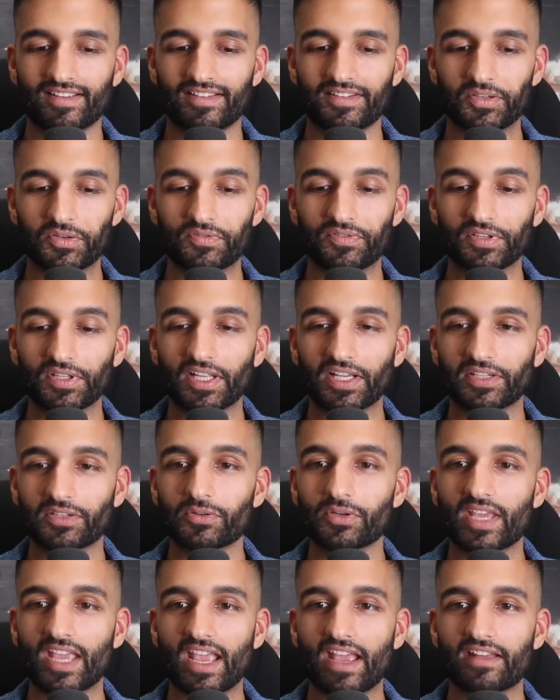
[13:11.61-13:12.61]
you feel like you
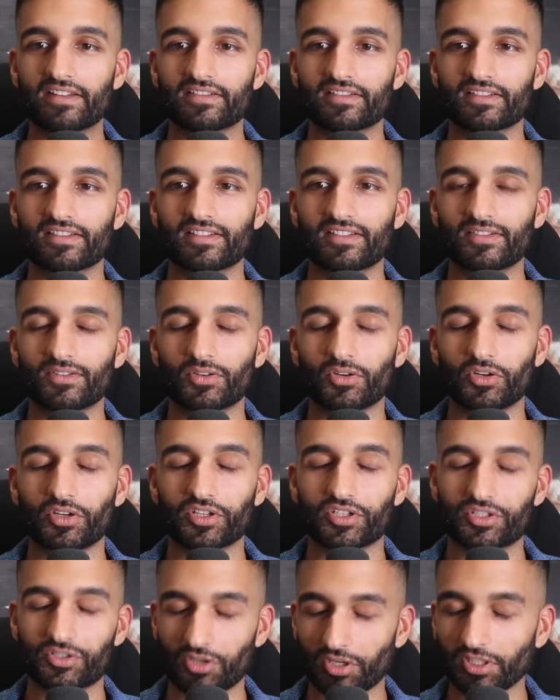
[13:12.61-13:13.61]
can't, or you're
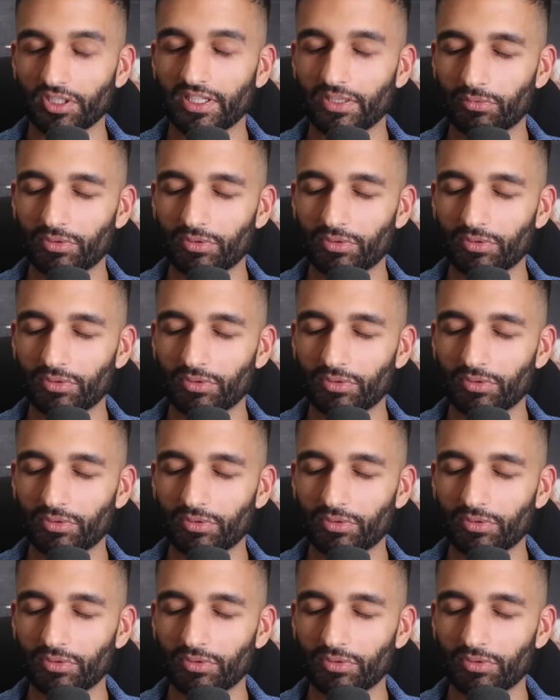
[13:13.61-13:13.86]
struggling